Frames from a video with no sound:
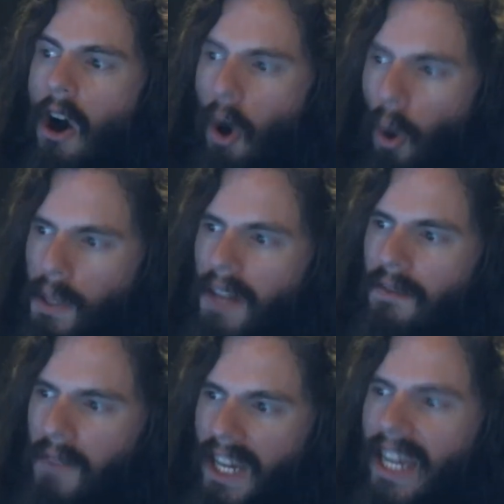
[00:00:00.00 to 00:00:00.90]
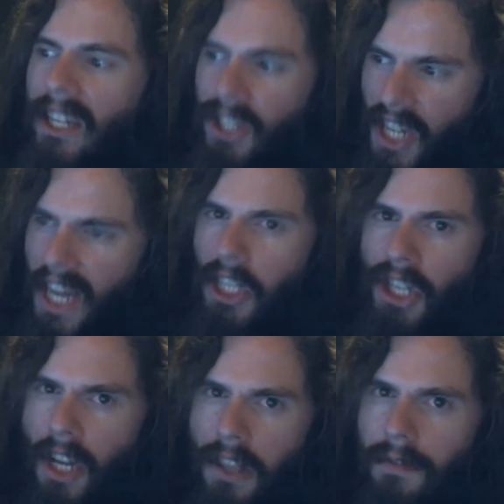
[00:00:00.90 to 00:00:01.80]
Holy fucking shit,
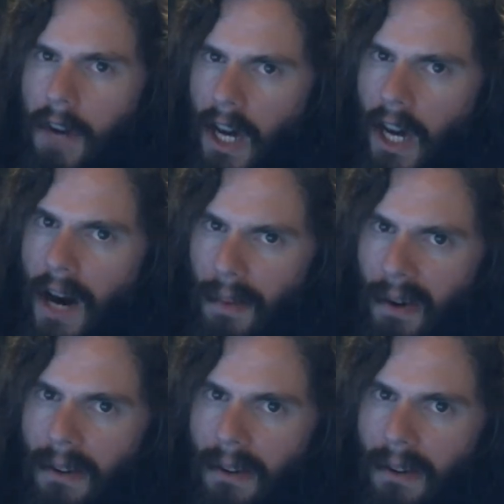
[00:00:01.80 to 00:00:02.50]
shut the fuck up.